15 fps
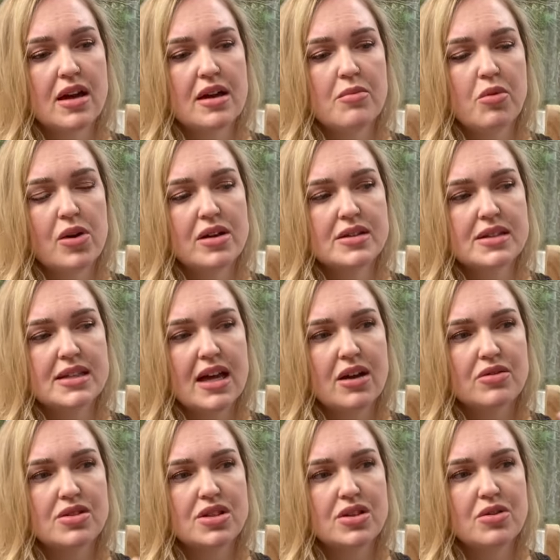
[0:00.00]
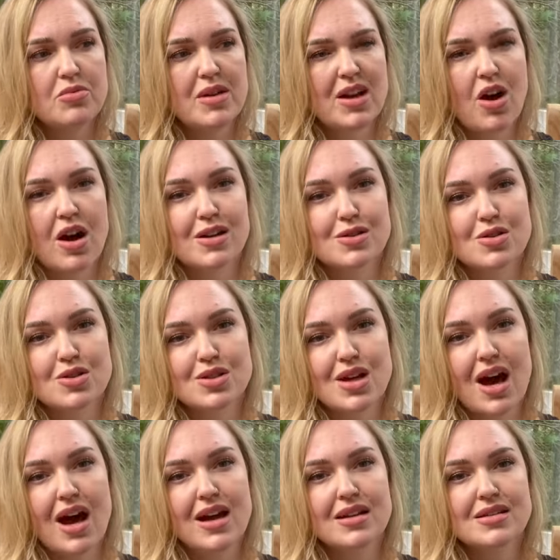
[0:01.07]
it boils down to being
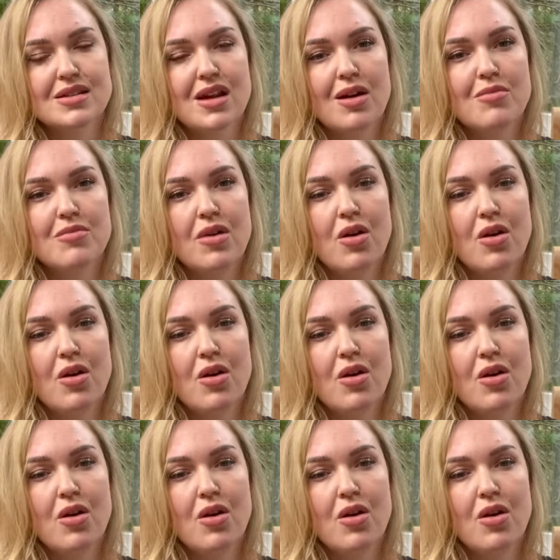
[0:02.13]
ostracized, not,